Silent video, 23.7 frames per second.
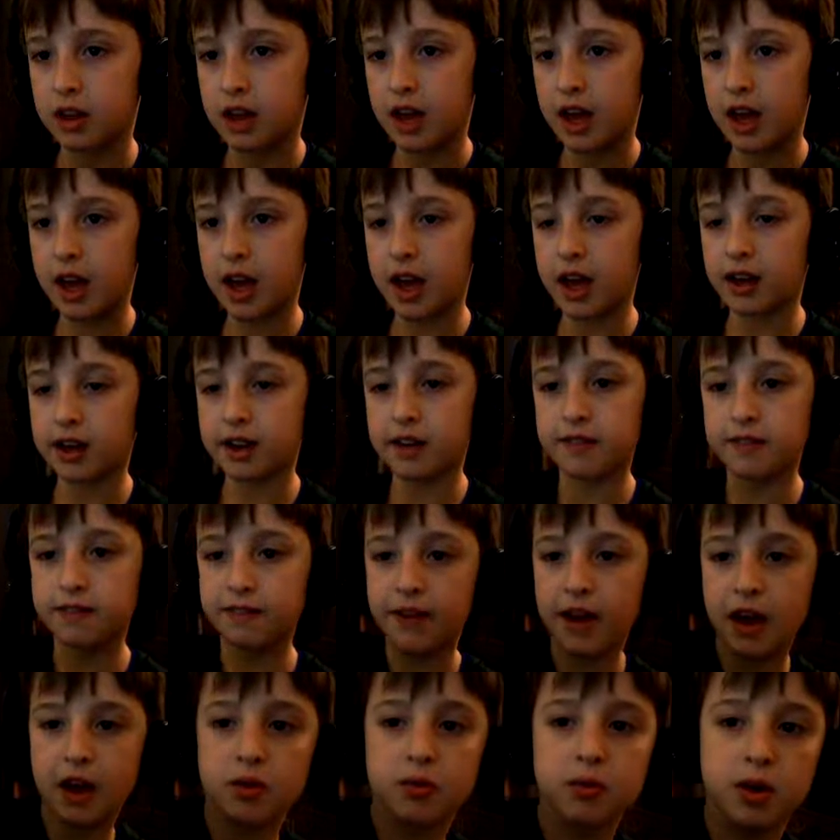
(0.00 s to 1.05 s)
and it
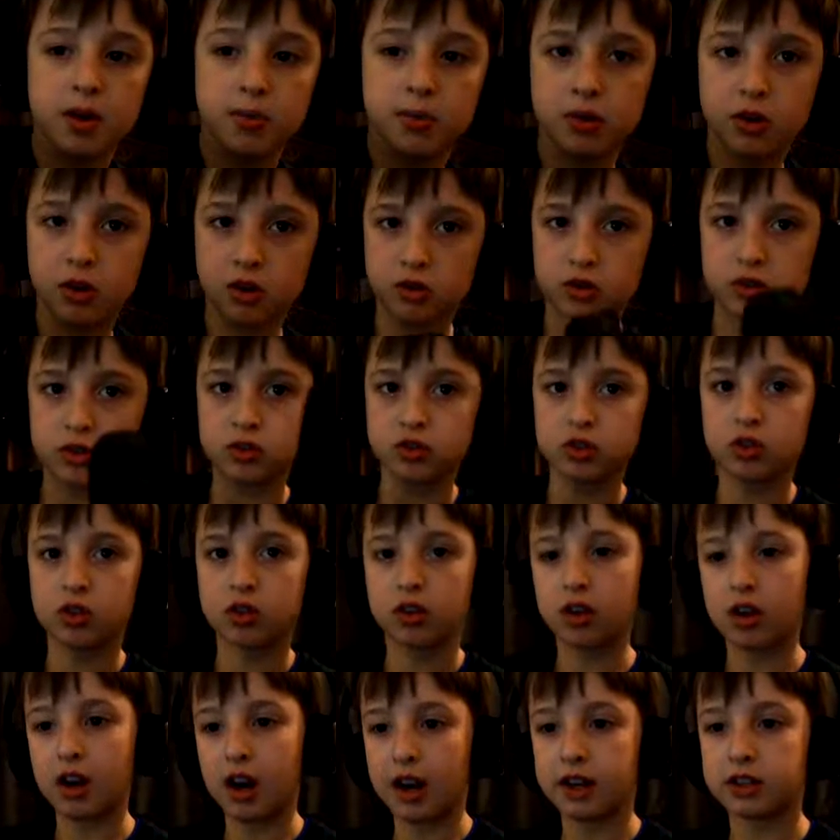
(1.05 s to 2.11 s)
found my Pro
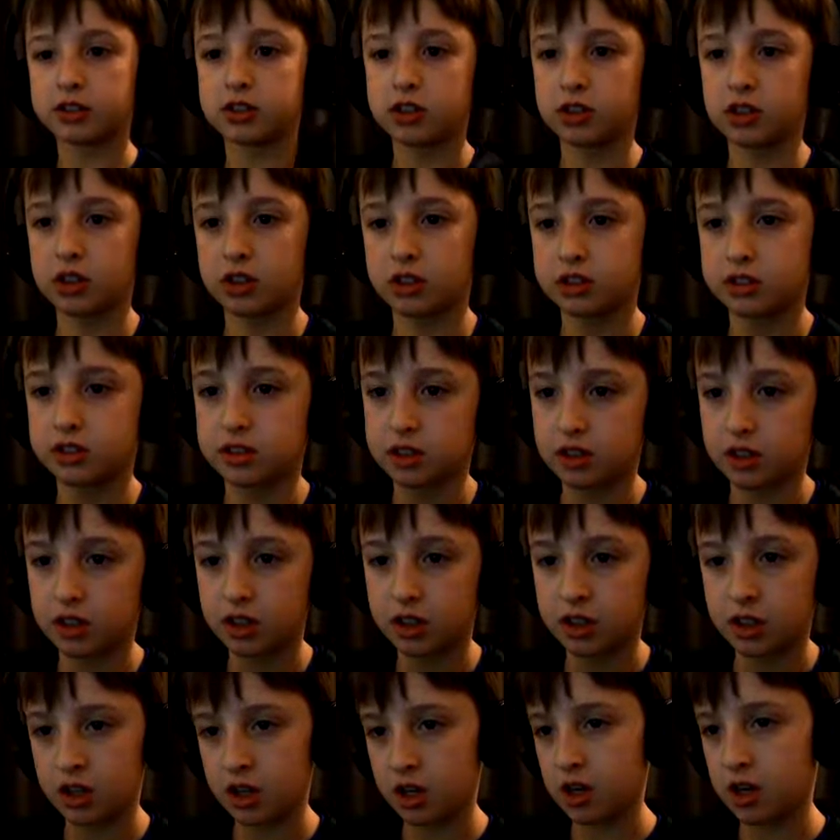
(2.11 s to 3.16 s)
Controller, as you can see.
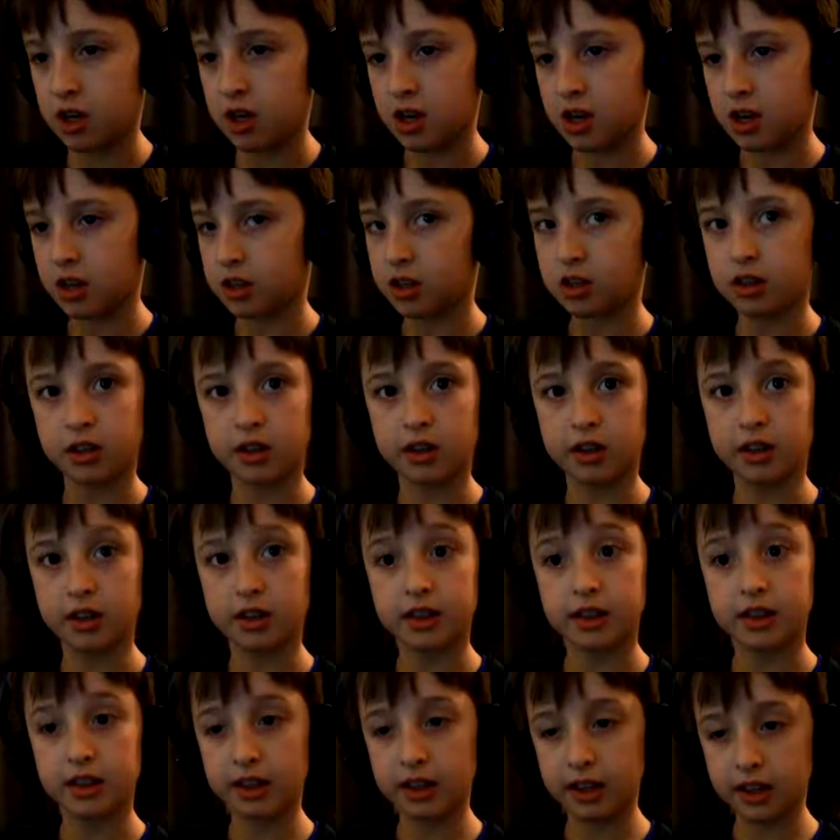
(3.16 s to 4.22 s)
I'm going to
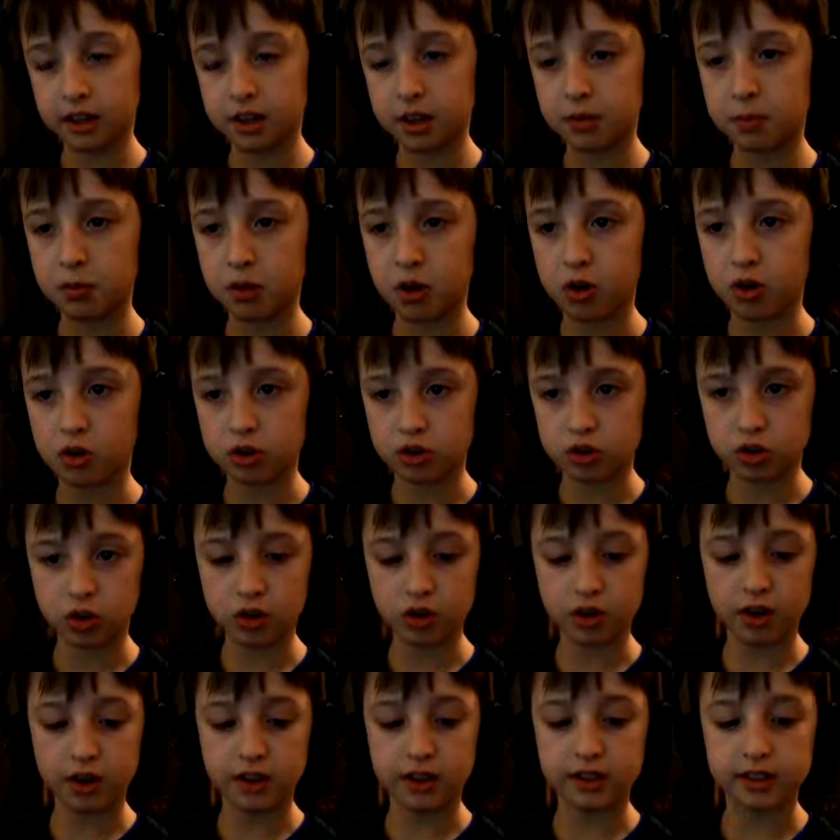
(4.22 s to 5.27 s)
click the Pro
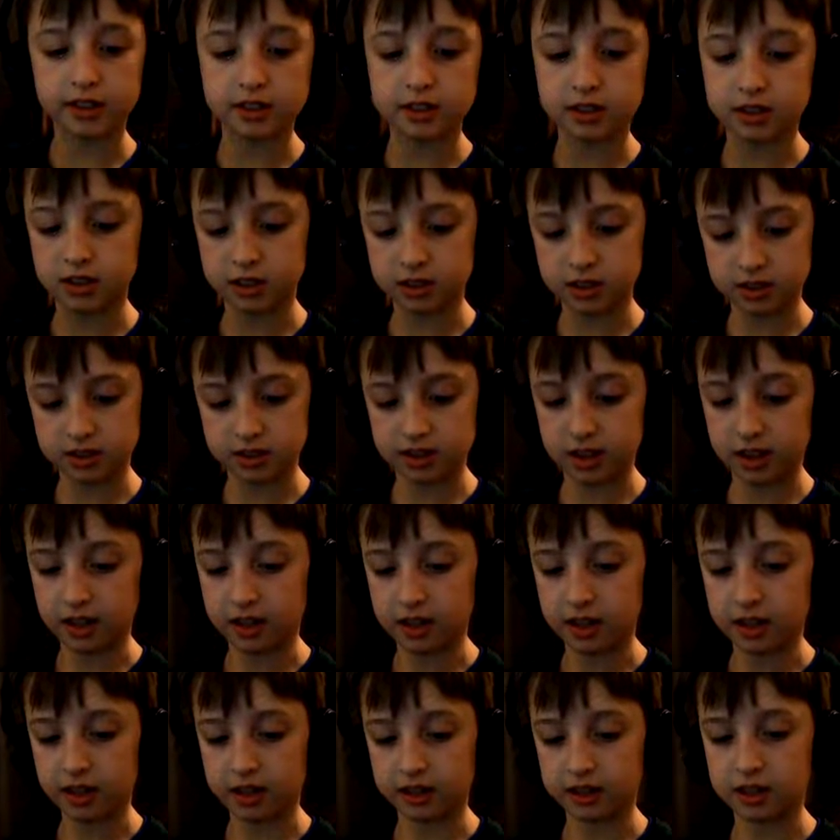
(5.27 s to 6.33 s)
Controller, and it's going to say
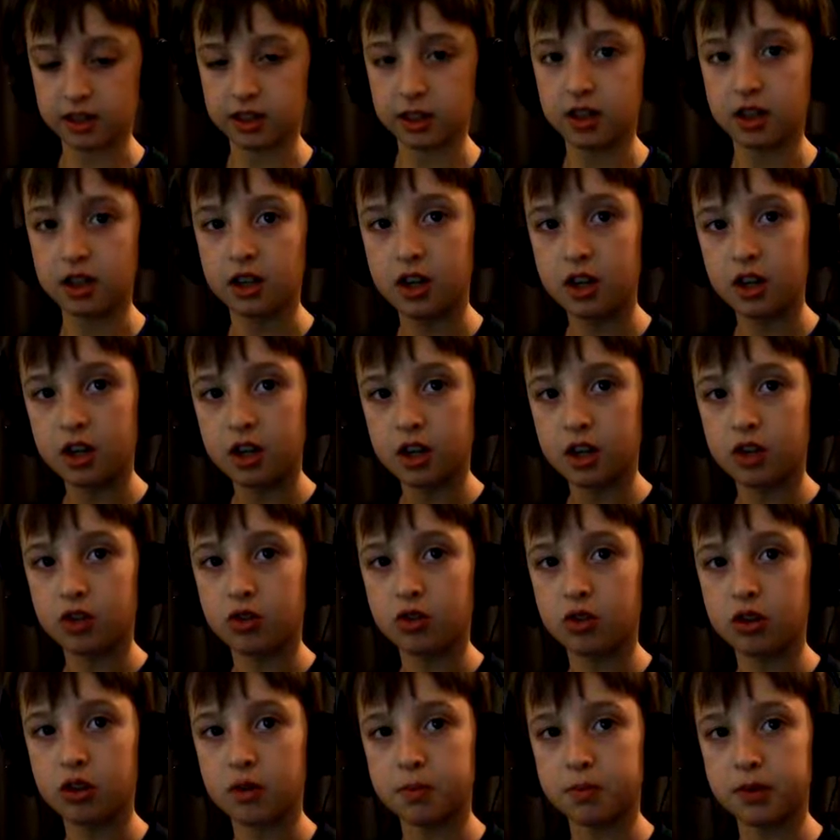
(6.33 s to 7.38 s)
connecting. You
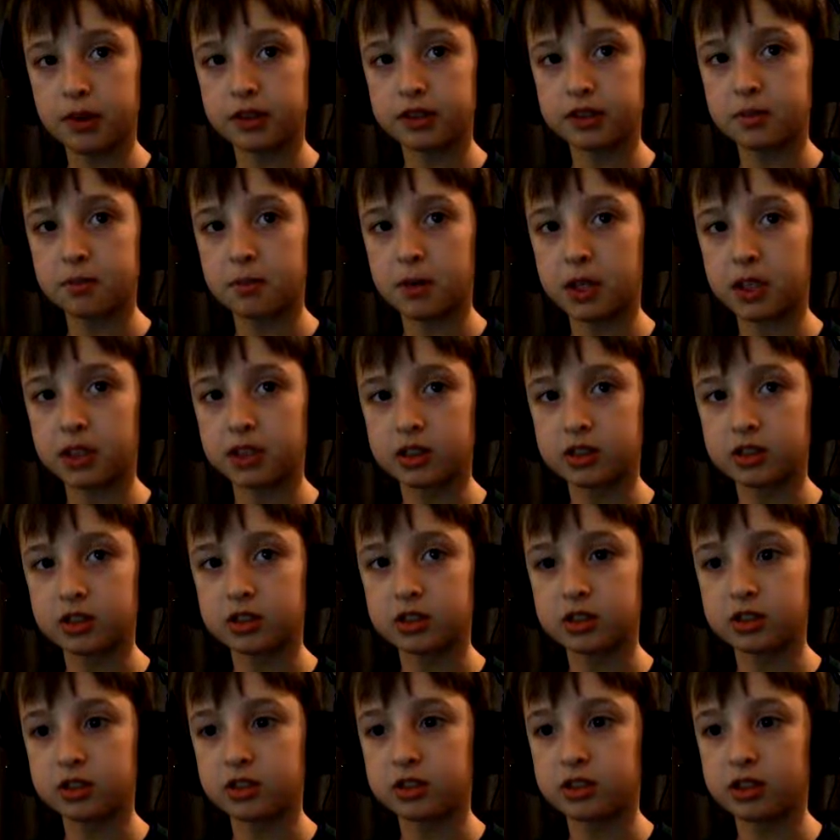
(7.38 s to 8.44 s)
want to press a button
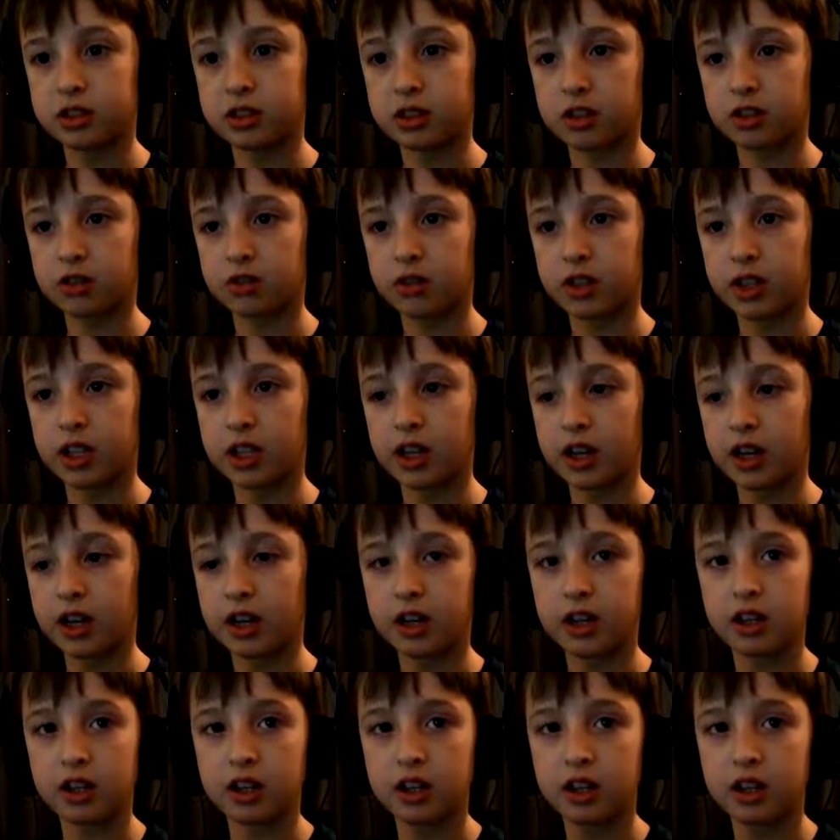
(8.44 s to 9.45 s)
so you see the green light.